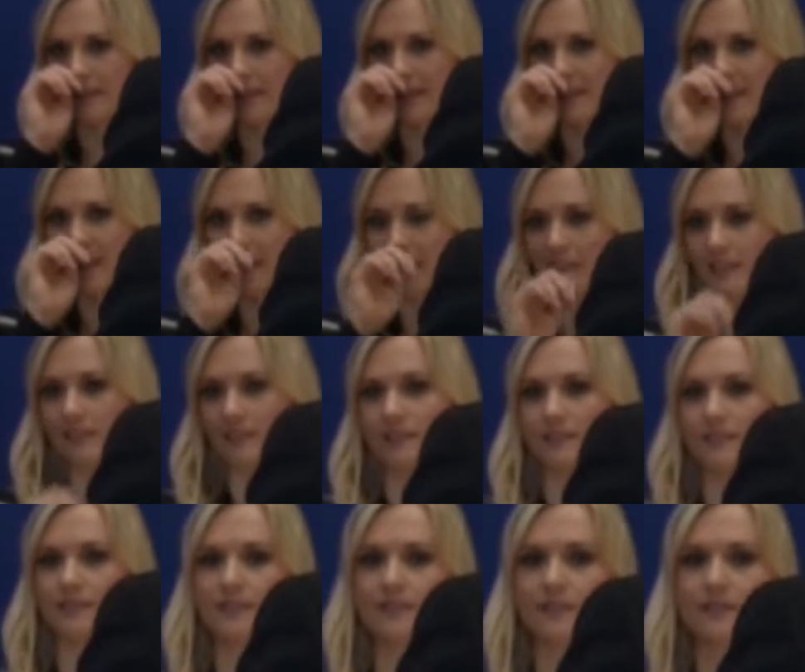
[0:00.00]

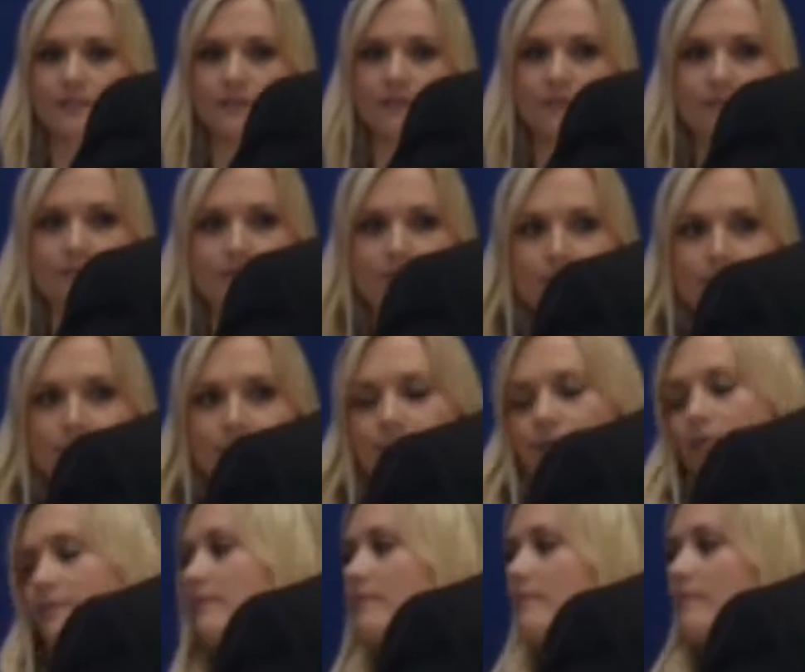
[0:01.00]

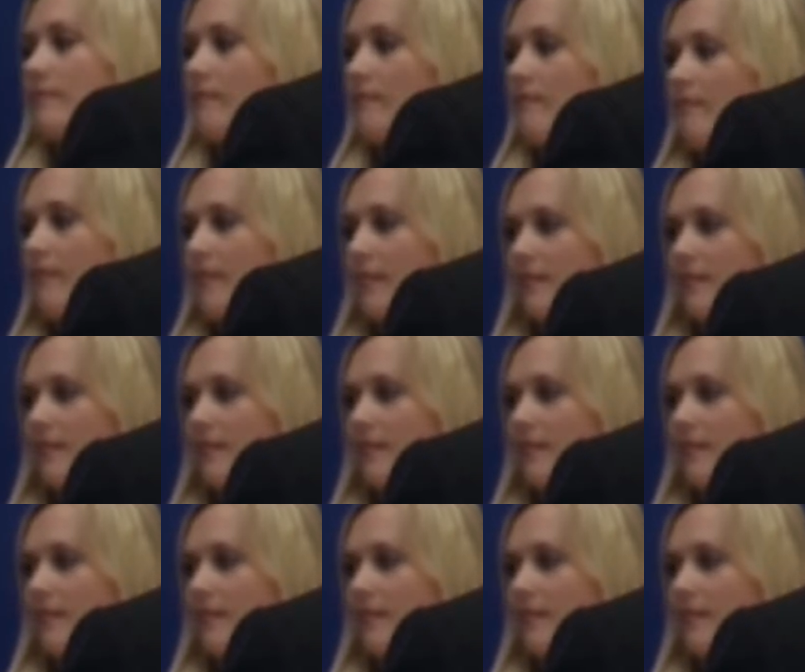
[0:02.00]
No words are spoken by the person on screen.